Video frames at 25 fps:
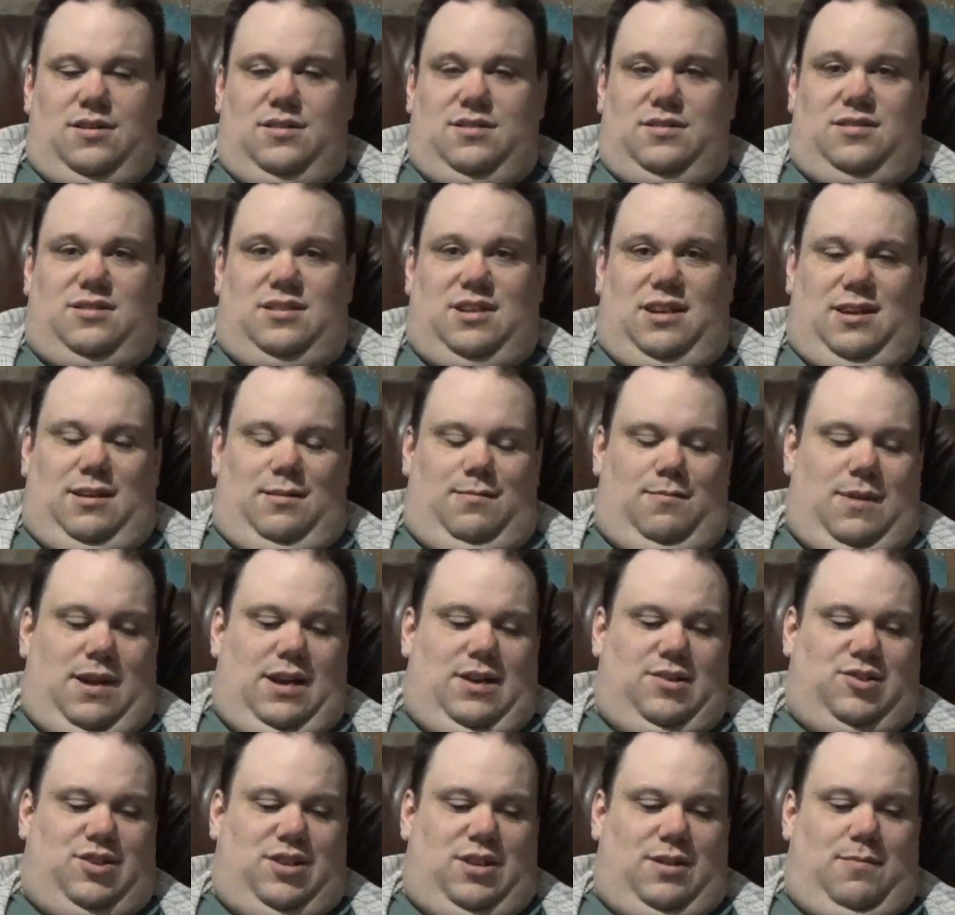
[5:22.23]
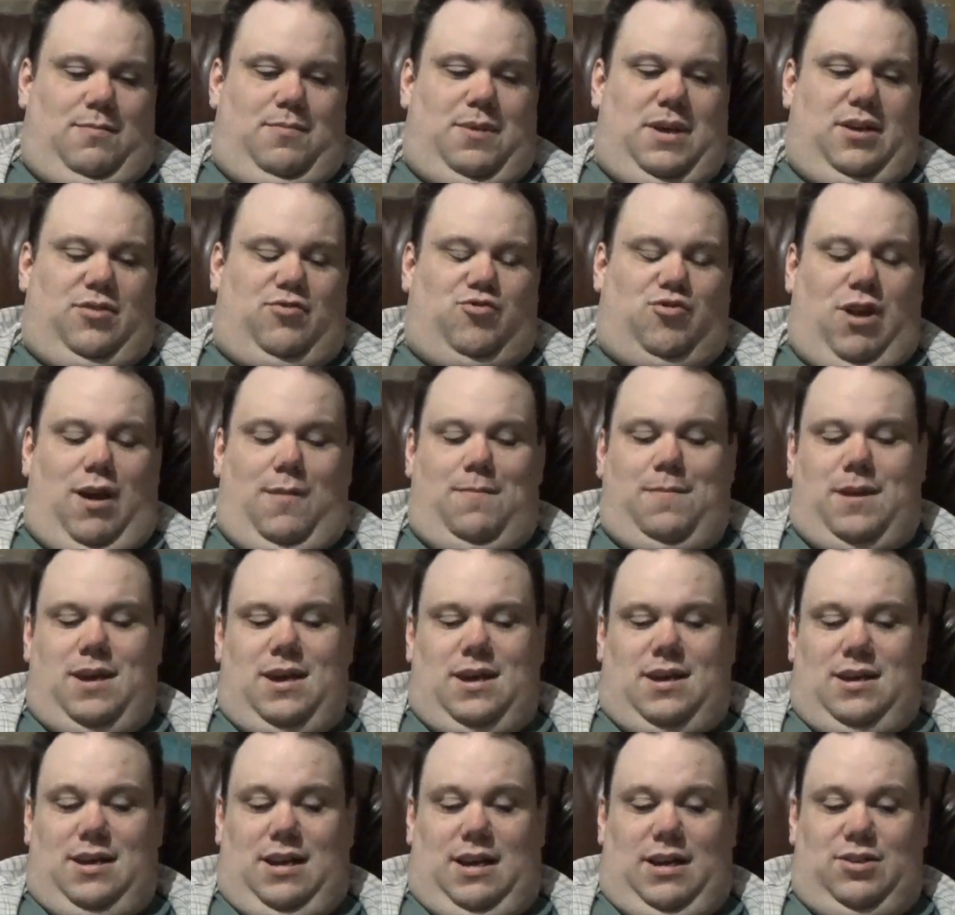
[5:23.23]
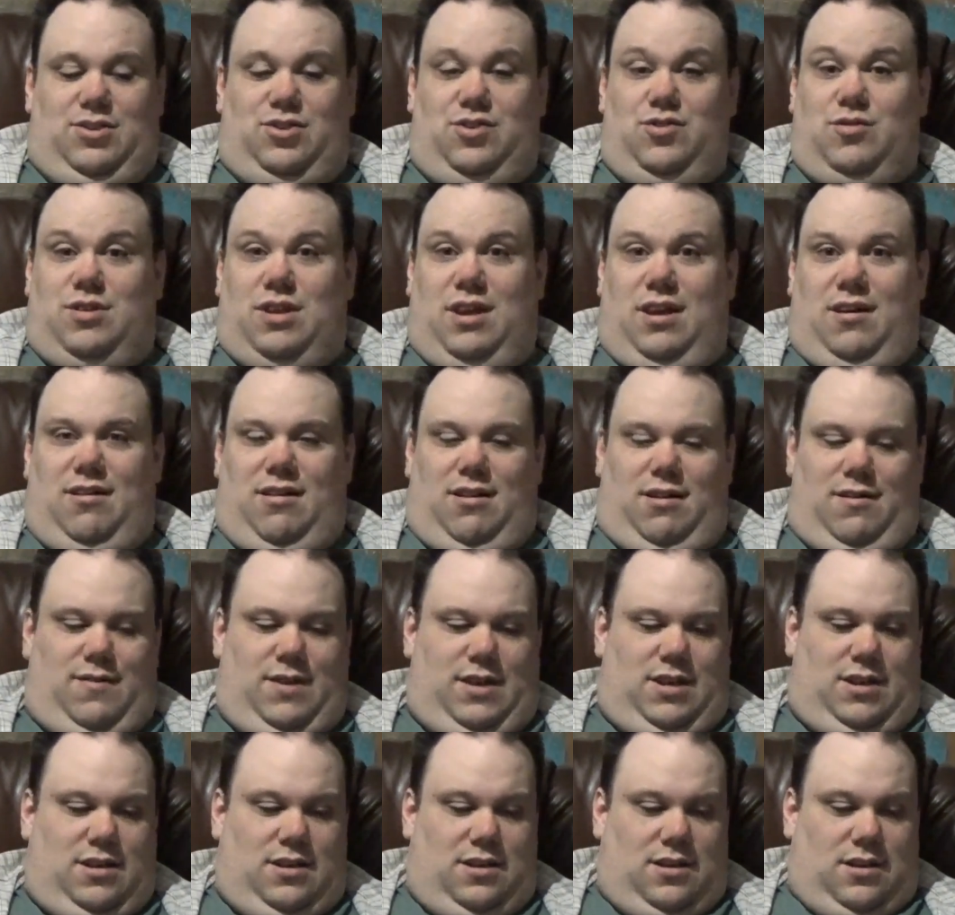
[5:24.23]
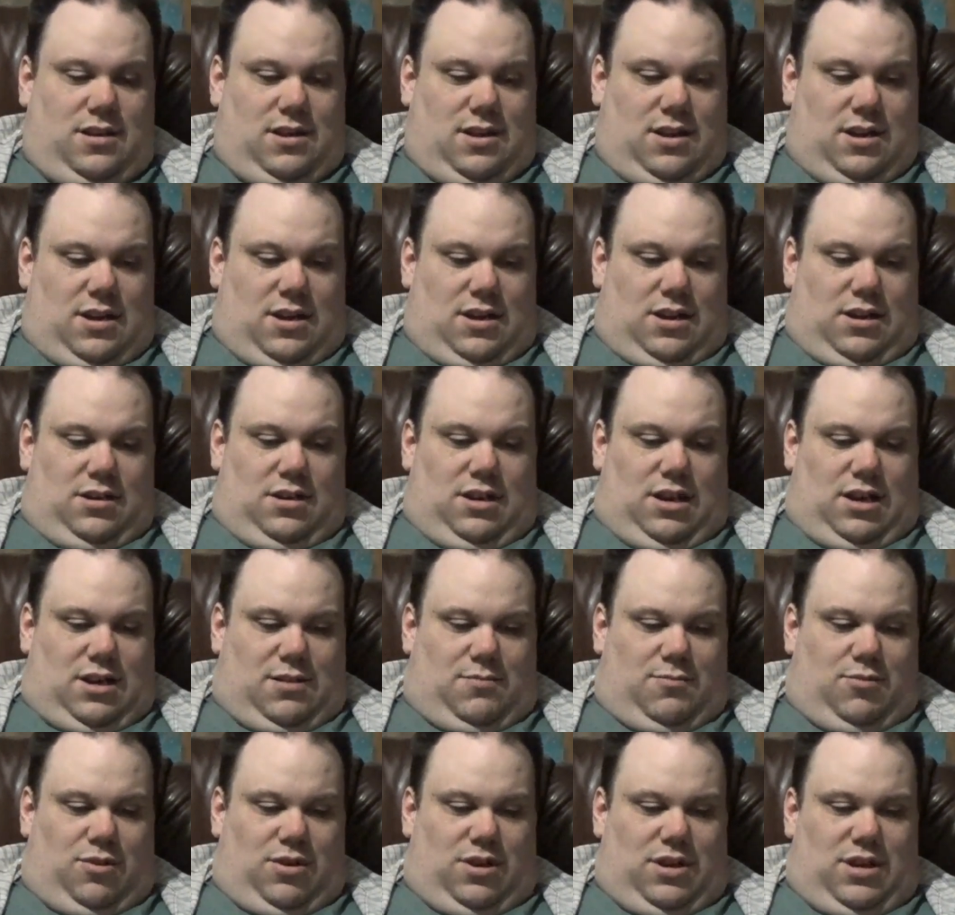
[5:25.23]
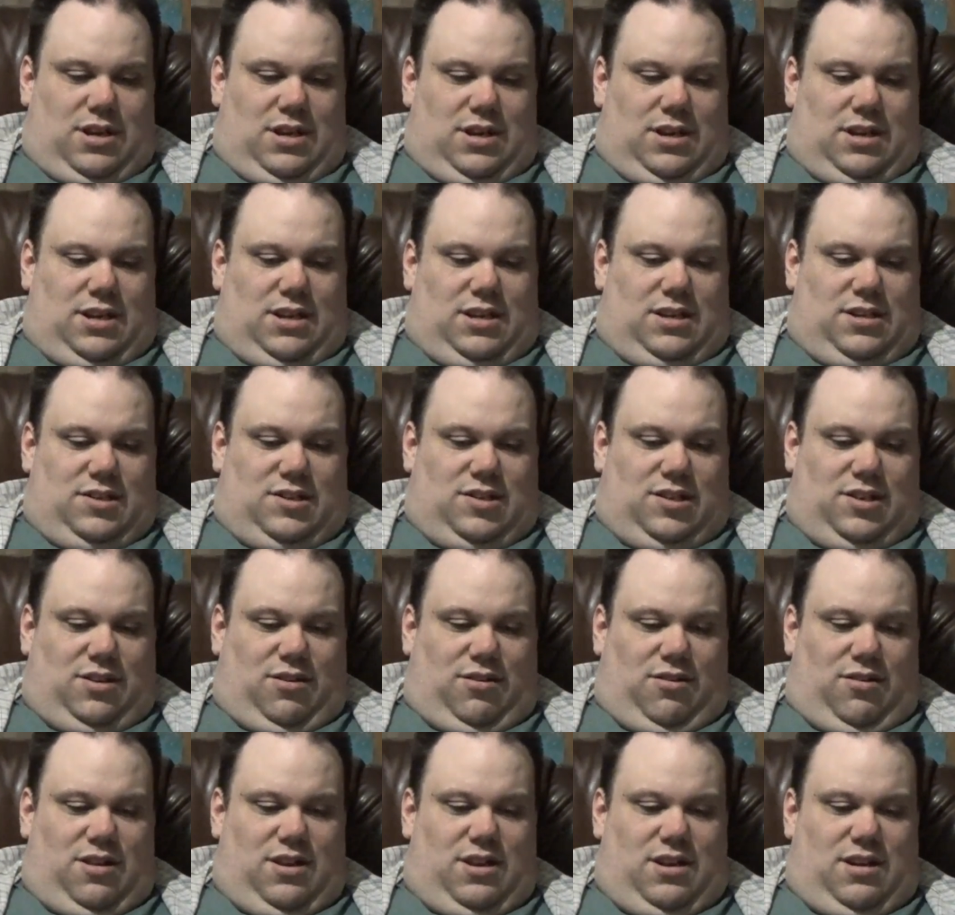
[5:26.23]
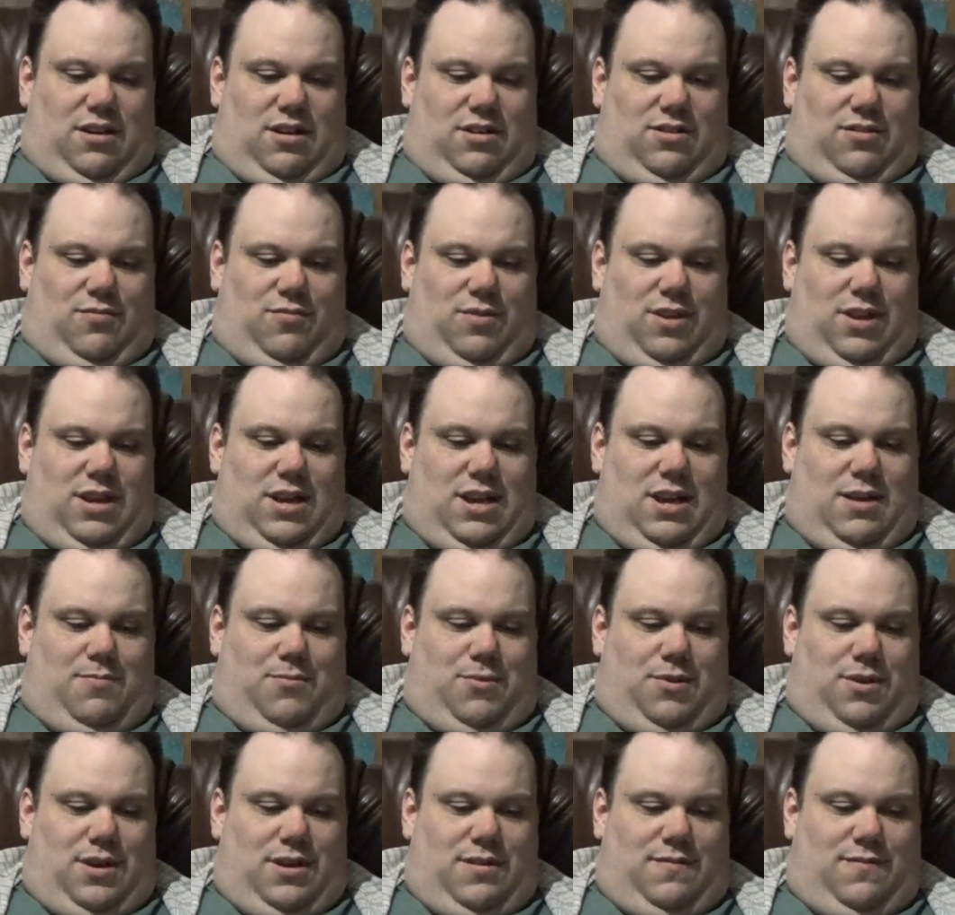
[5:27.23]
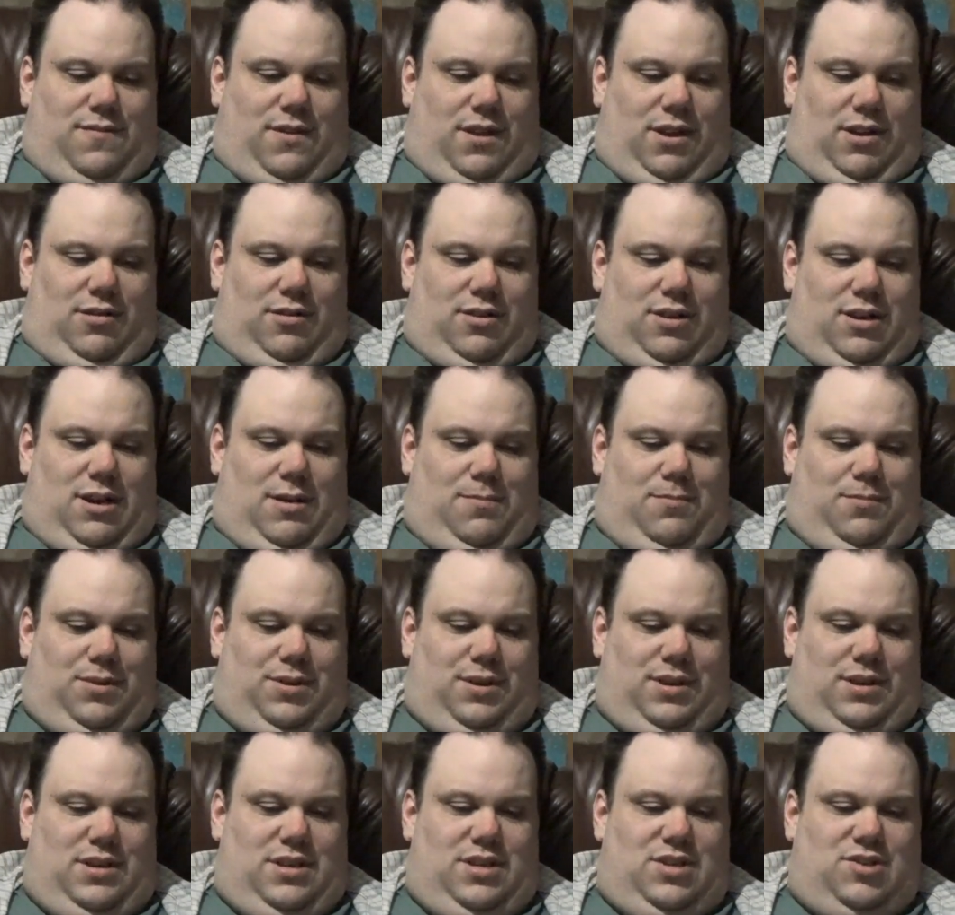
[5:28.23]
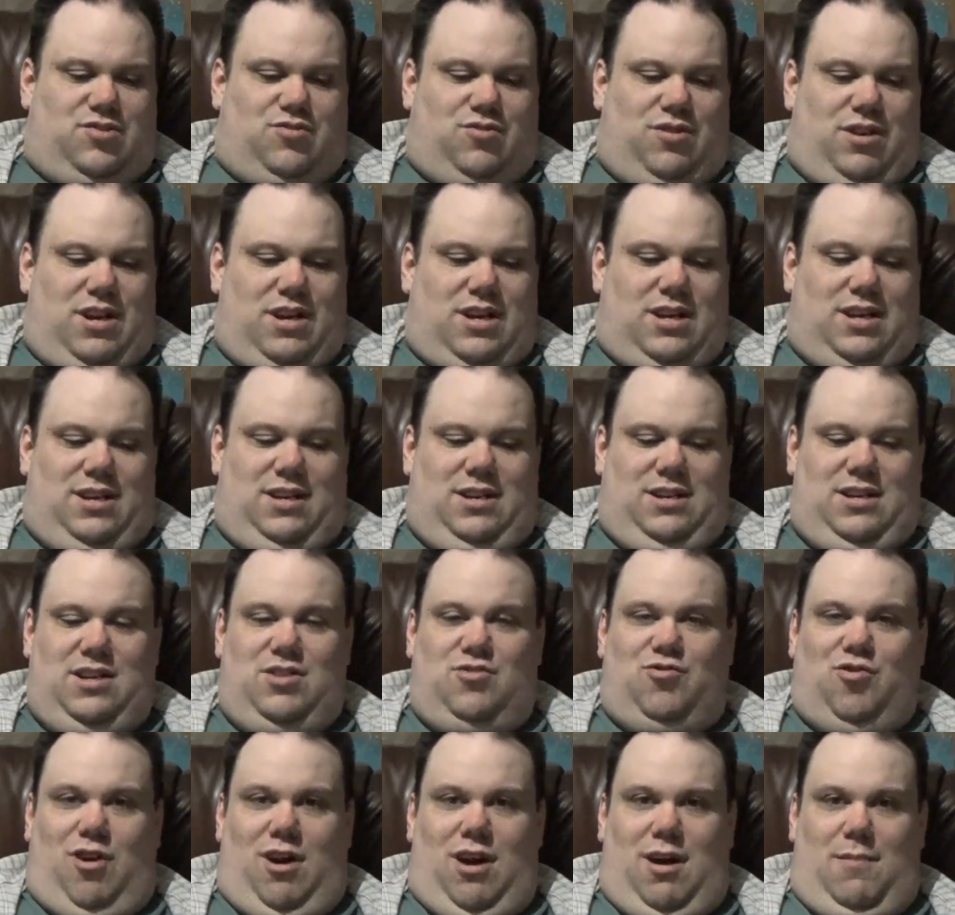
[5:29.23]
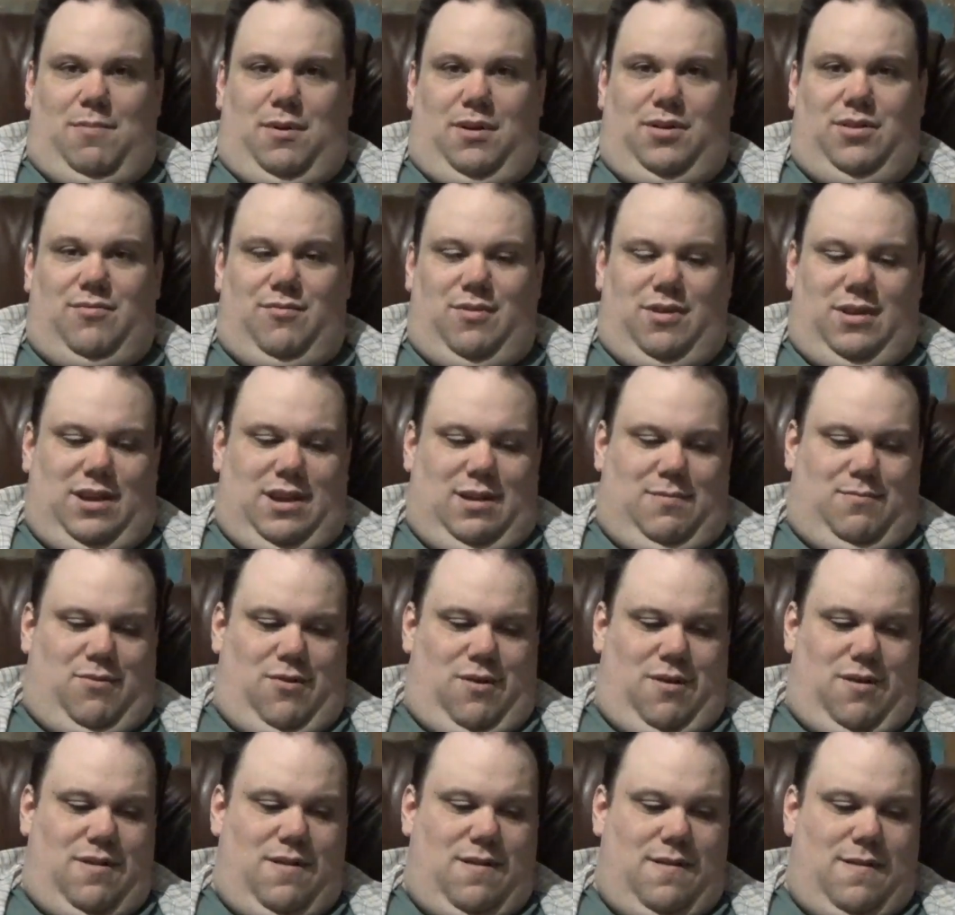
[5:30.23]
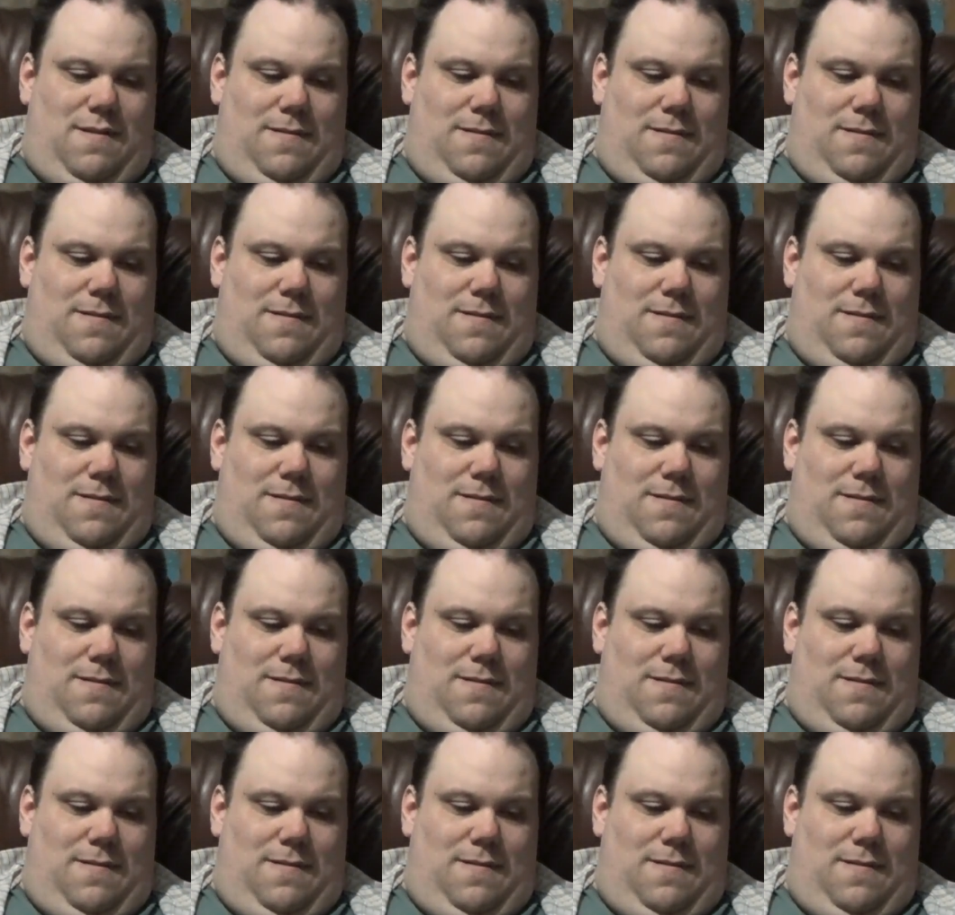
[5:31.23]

Zayn managed to hit a big drop kick and got a 2 count out of it. Nakamura hit an enziguri on the ring apron and followed it up with a knee strike and a knee drop on the ring apron.